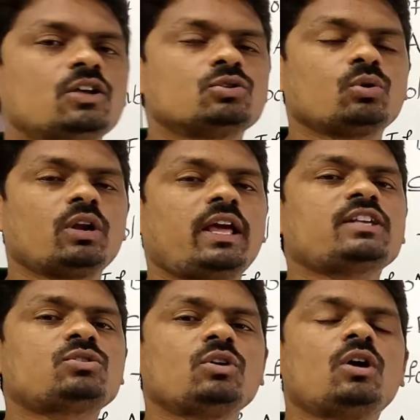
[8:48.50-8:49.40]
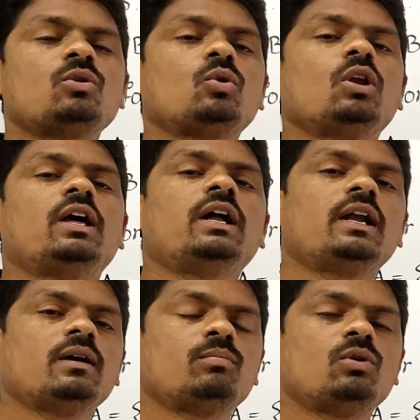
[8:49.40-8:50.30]
So next we have to
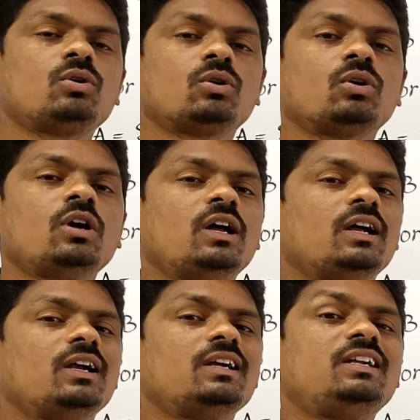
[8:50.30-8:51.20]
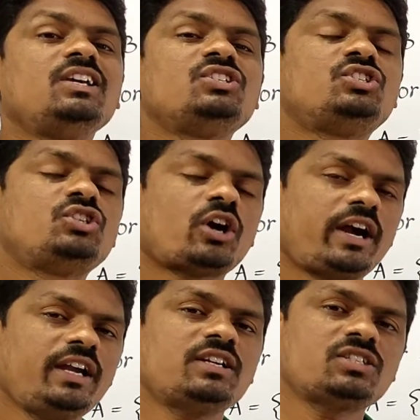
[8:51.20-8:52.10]
learn about
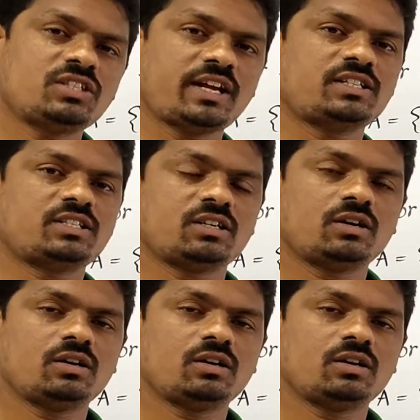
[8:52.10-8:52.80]
disjoint sets.